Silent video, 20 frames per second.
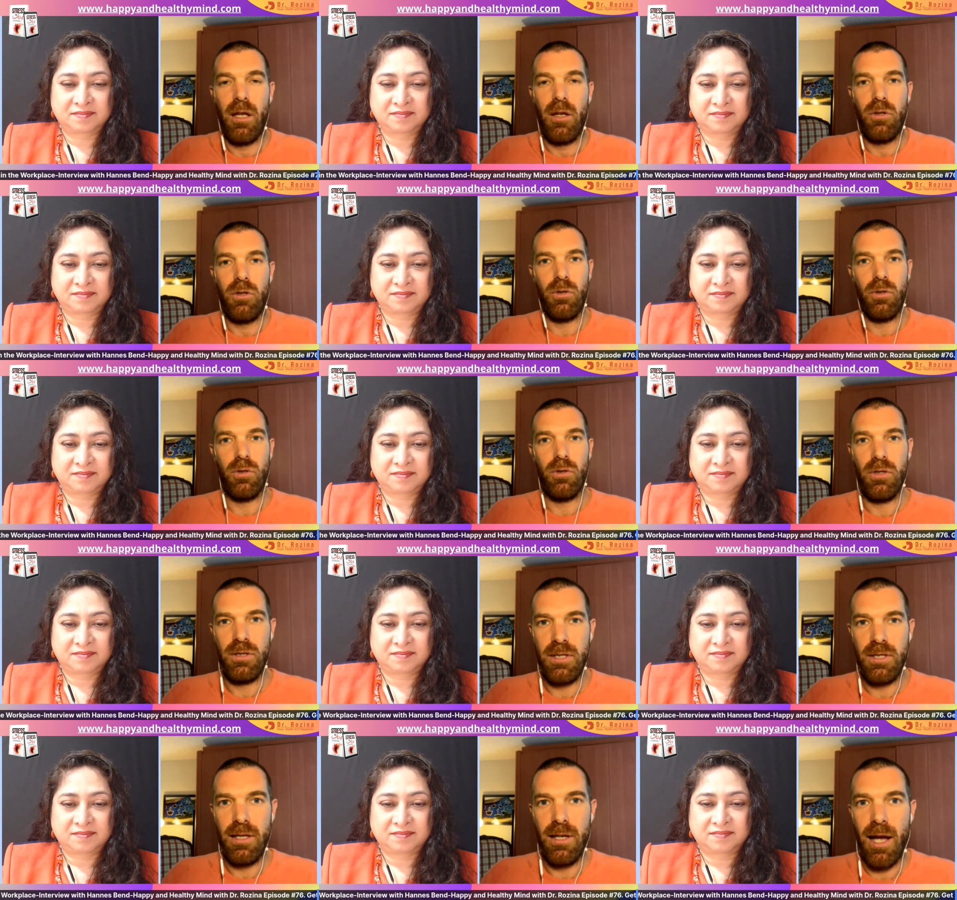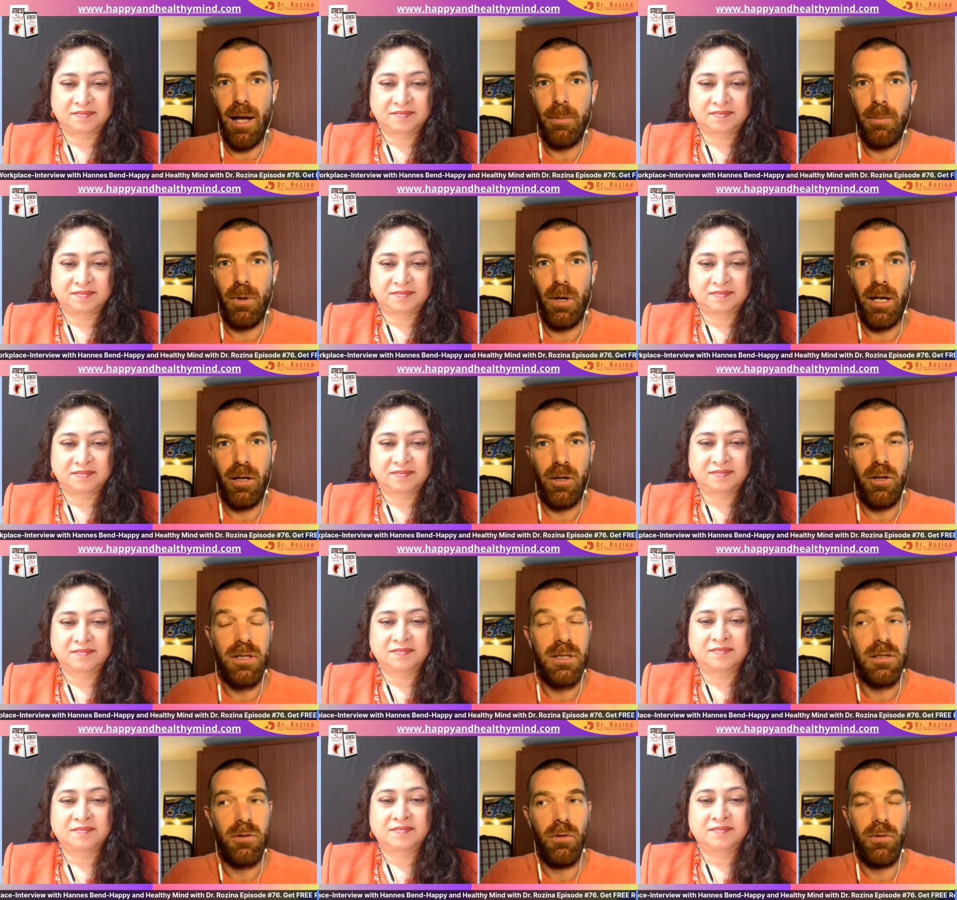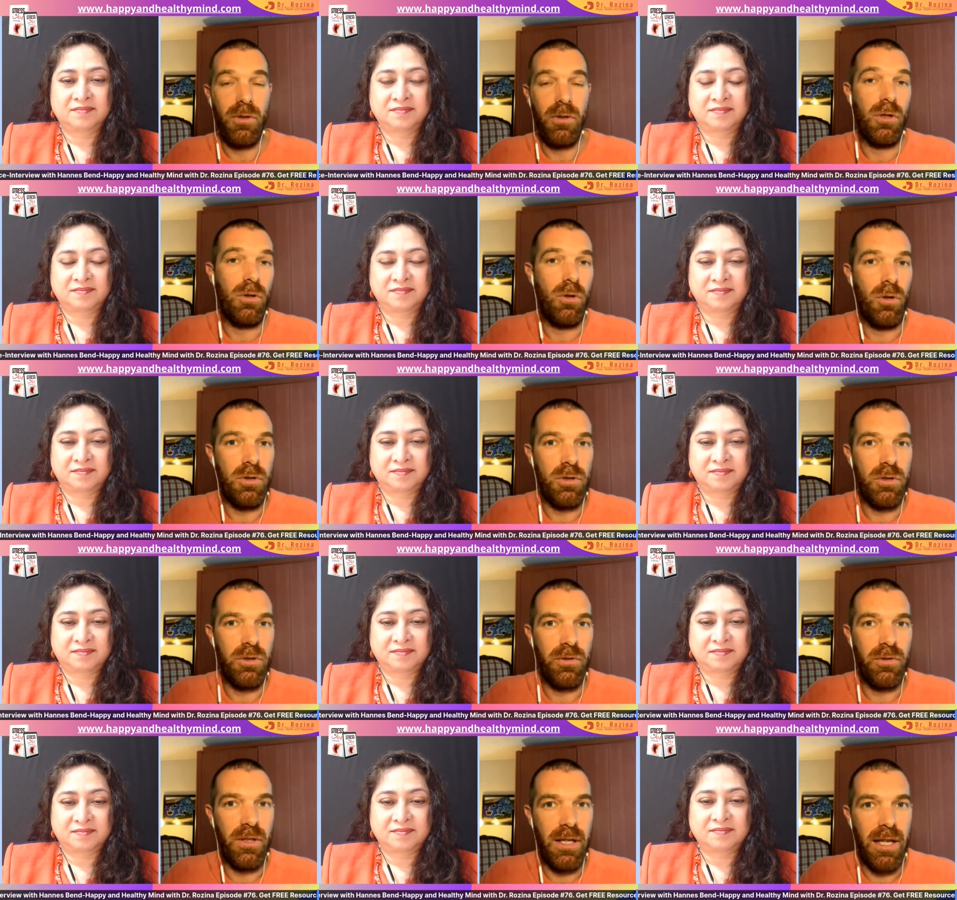Speaker 1: to sit upright, because over the course
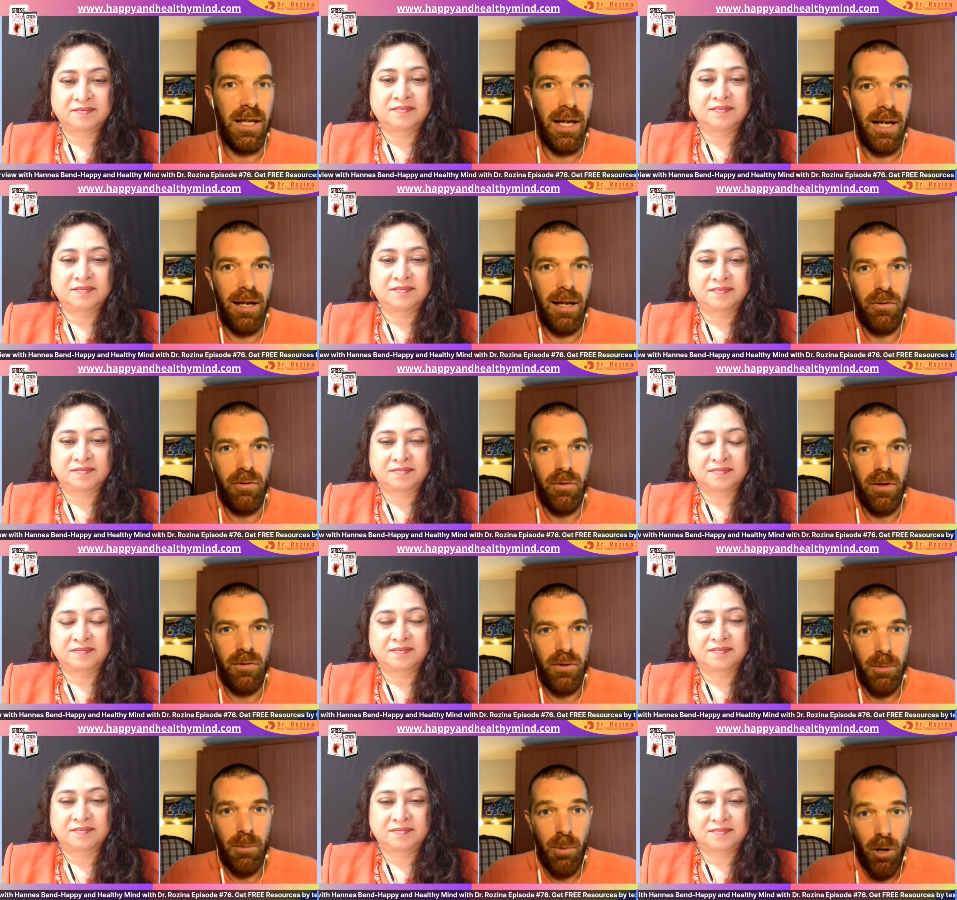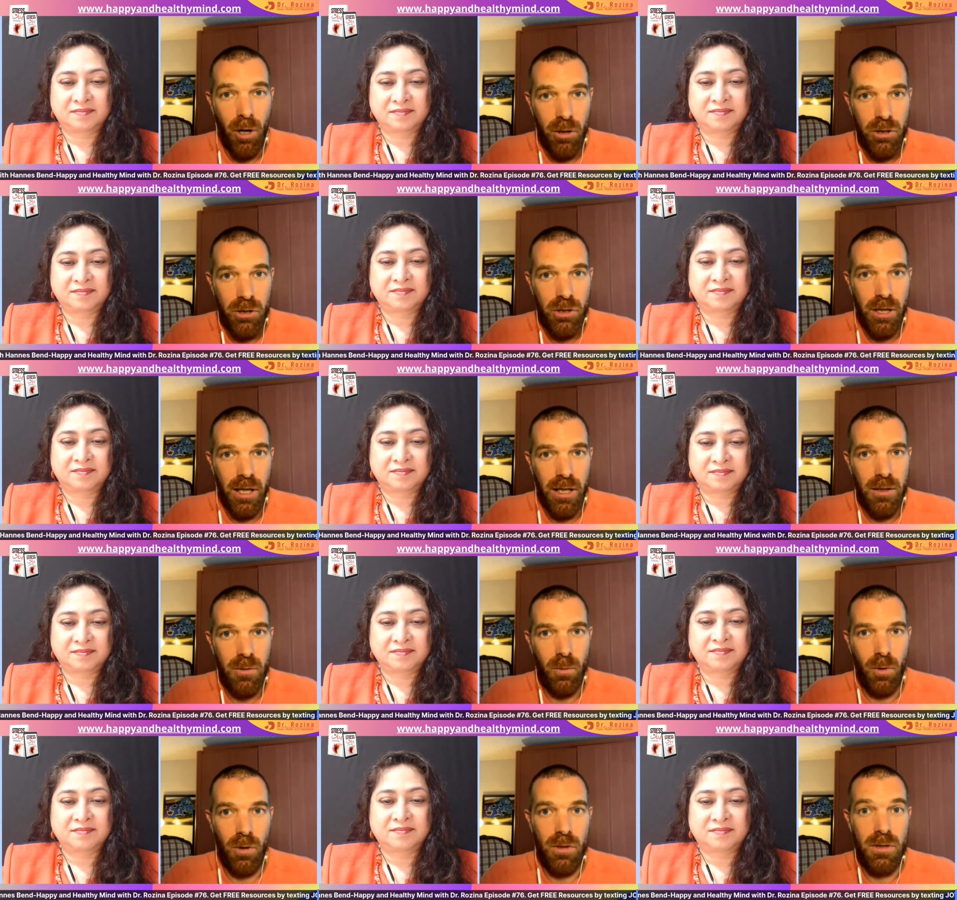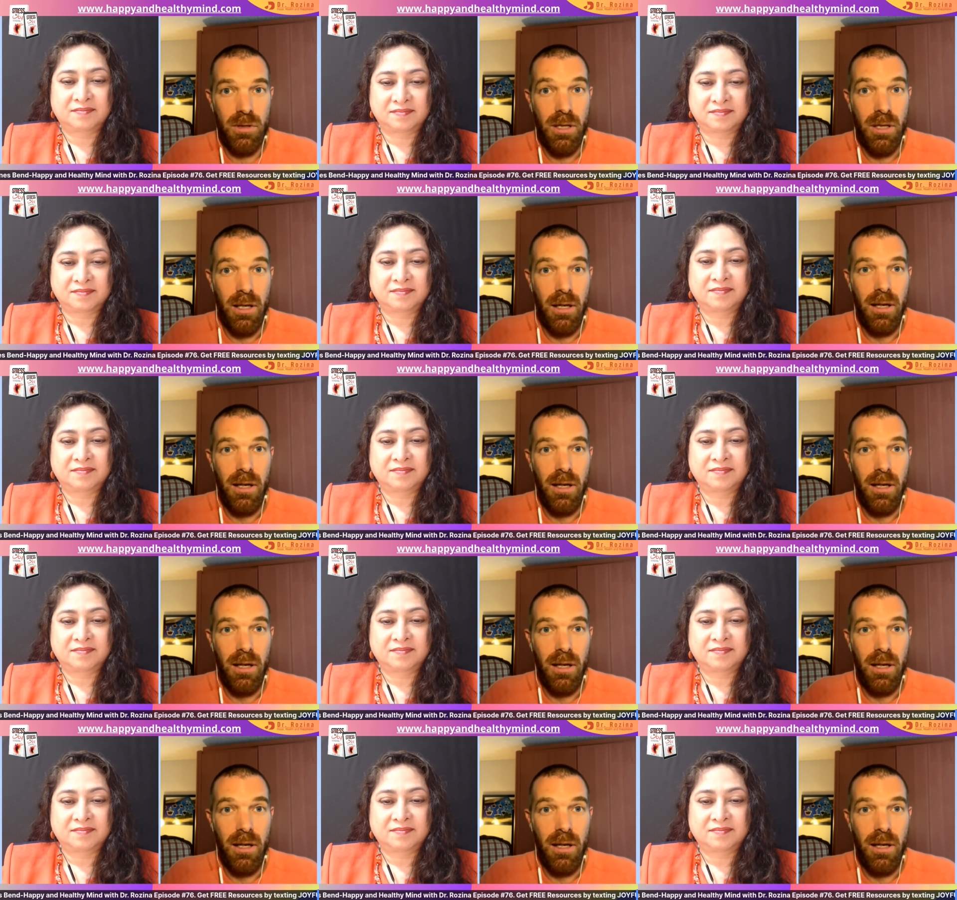of the day, if, if the posture gets worse,